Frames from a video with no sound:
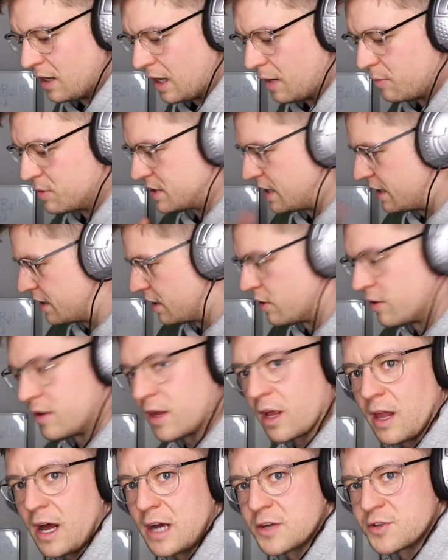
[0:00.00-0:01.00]
I was in and out
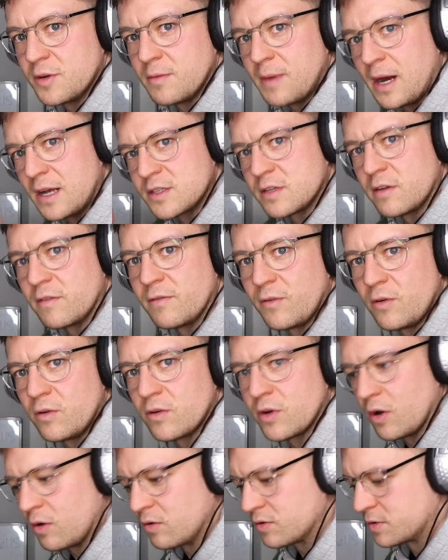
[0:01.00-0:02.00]
the classroom, answering
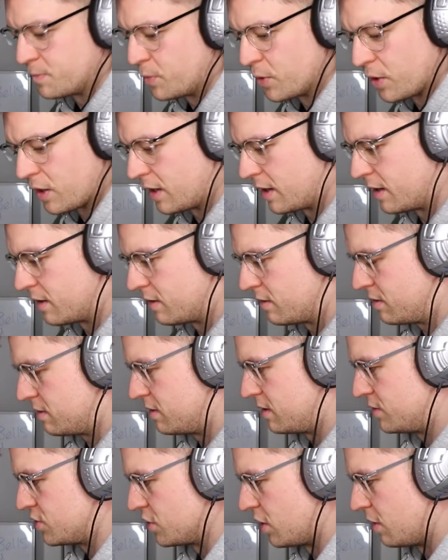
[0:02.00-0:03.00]
phone calls, booking in
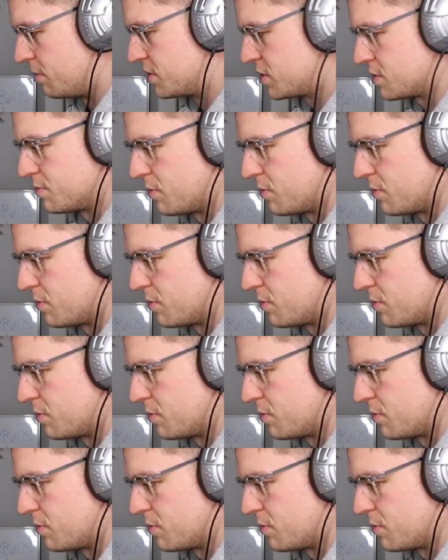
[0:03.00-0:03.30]
jobs,